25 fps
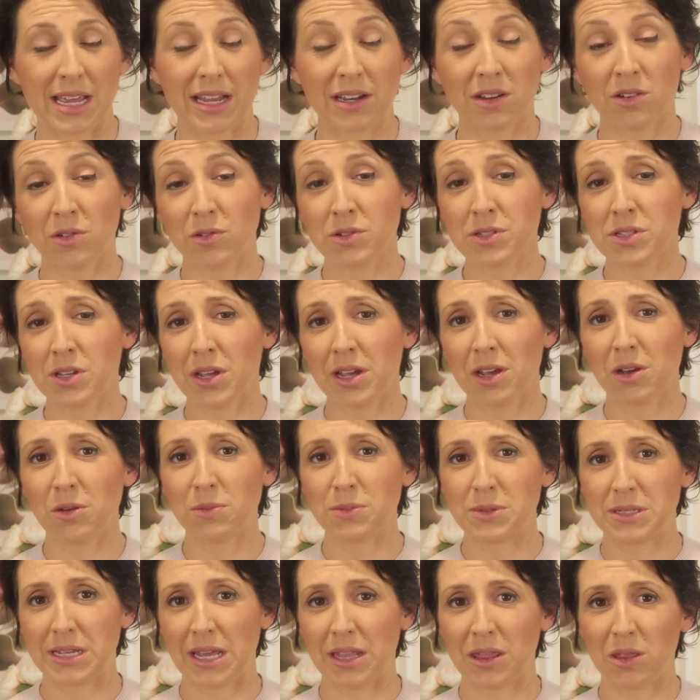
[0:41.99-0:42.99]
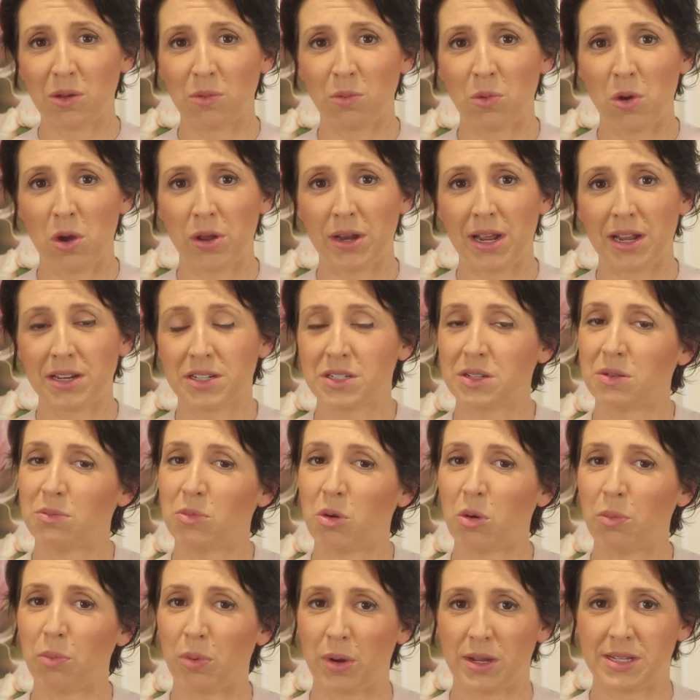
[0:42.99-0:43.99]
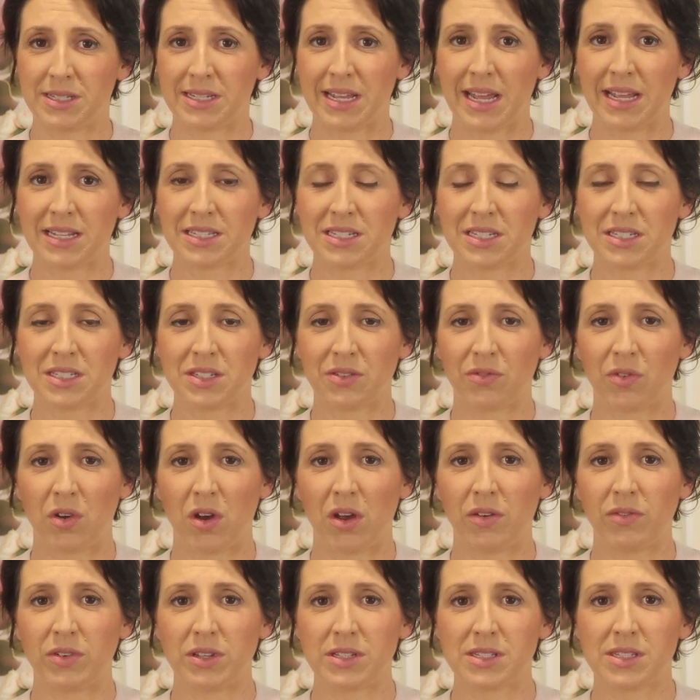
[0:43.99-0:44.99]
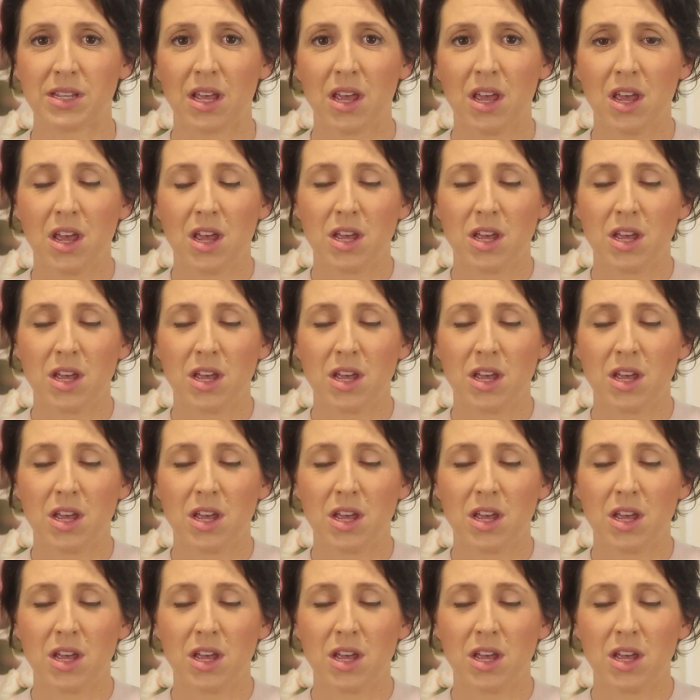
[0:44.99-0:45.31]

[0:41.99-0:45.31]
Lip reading: and it also helps get the word out to more breast cancer survivors.